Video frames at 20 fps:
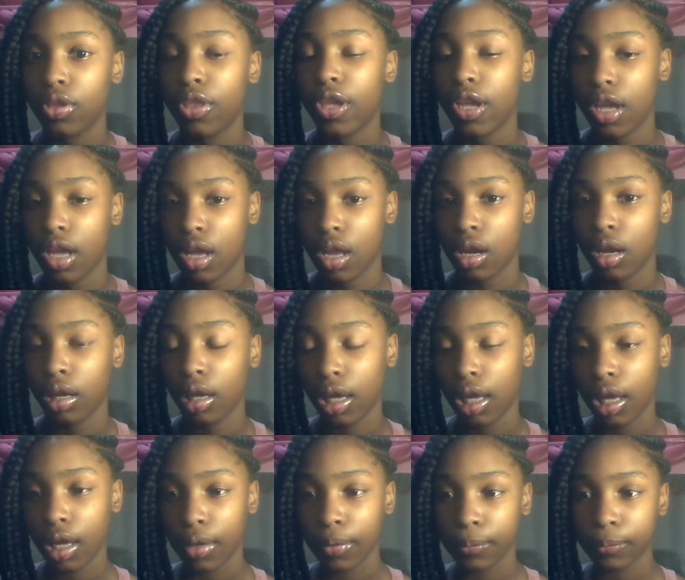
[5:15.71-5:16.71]
Then
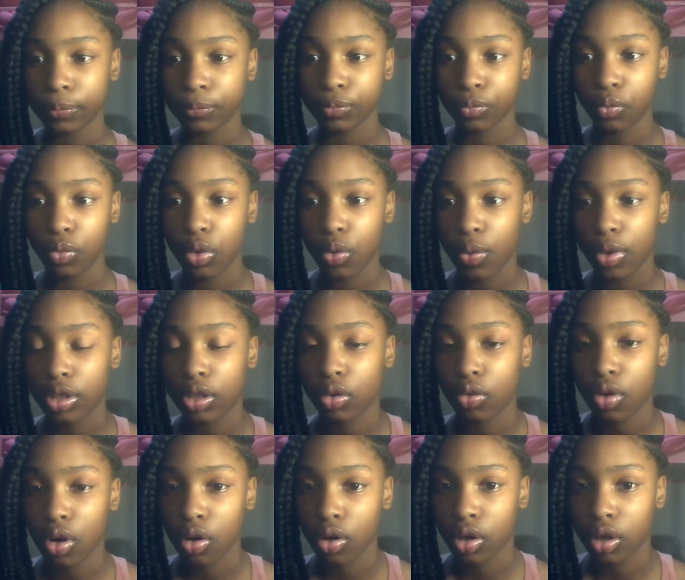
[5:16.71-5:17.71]
we went to
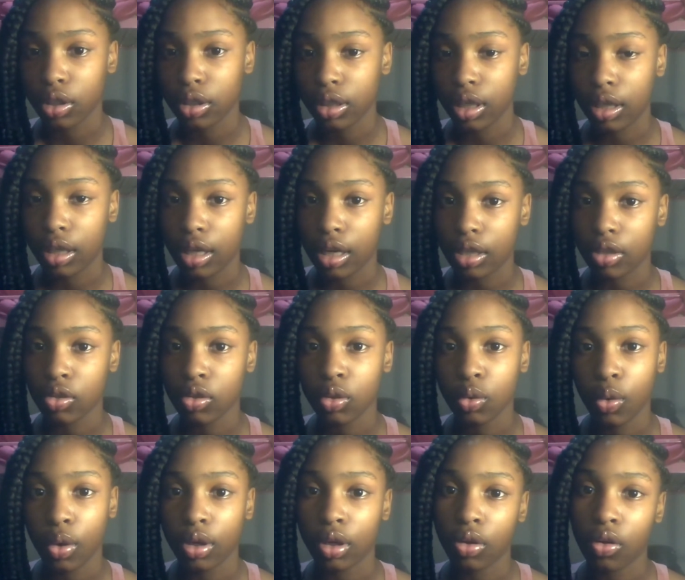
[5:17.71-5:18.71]
Kroger's, and then as soon
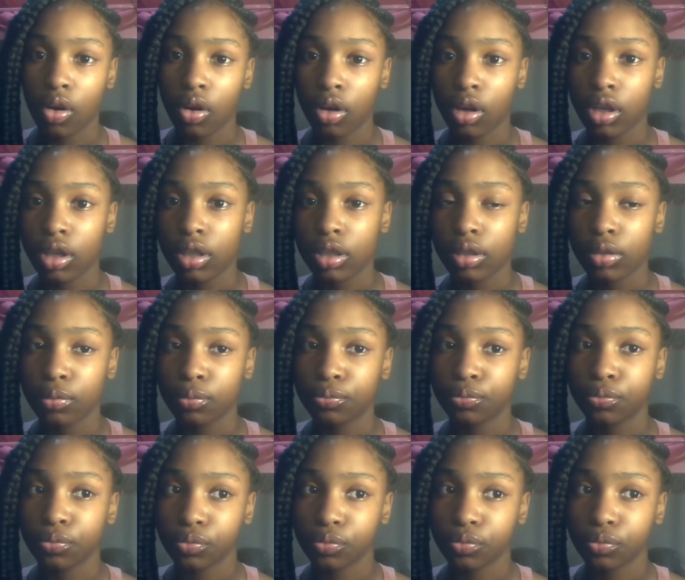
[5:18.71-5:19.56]
as we walked in Kroger's,